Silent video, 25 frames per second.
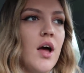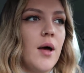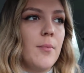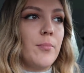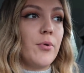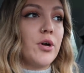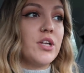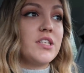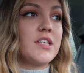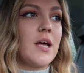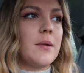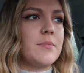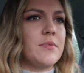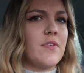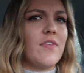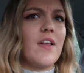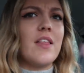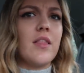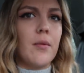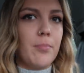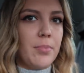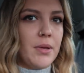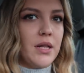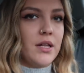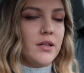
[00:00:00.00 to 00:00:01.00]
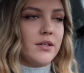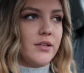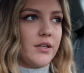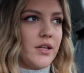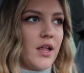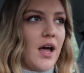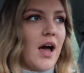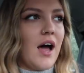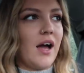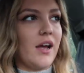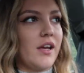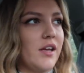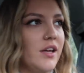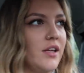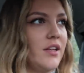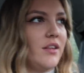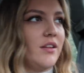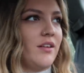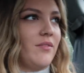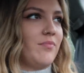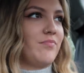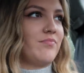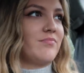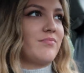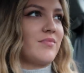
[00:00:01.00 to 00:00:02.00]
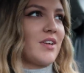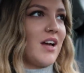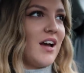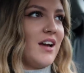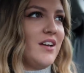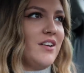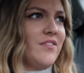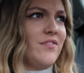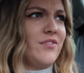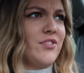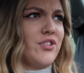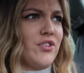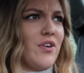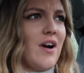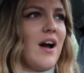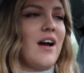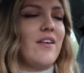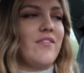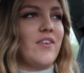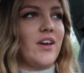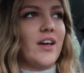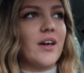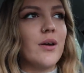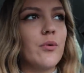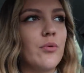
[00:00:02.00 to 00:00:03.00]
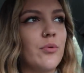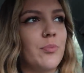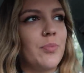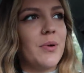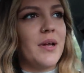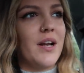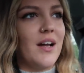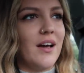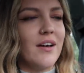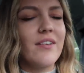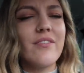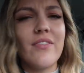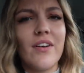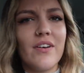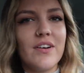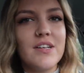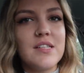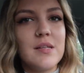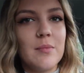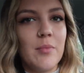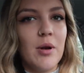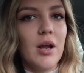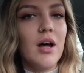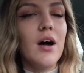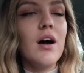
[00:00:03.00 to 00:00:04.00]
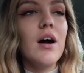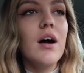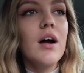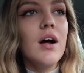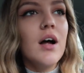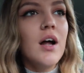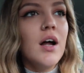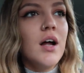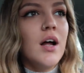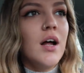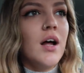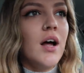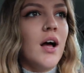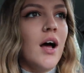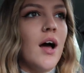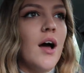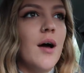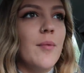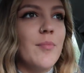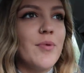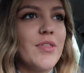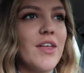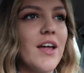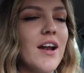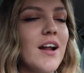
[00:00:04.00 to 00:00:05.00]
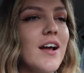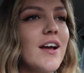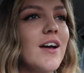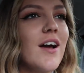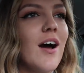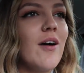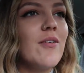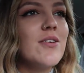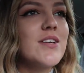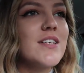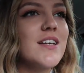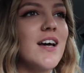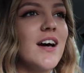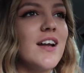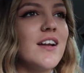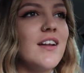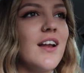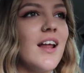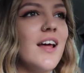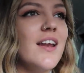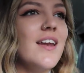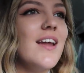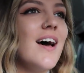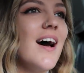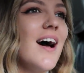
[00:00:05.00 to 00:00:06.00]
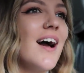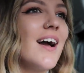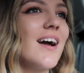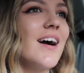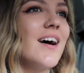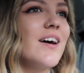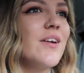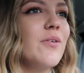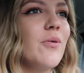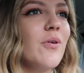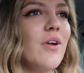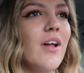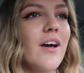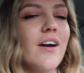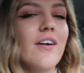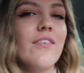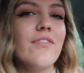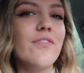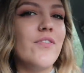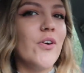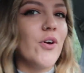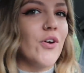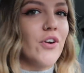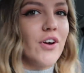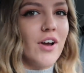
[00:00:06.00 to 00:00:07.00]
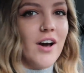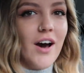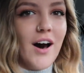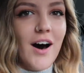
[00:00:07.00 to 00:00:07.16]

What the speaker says: And but in terms of like the build and the height and the kind of driving, it would be like very similar. But then I was kind of like, nah, I kind of want like a fun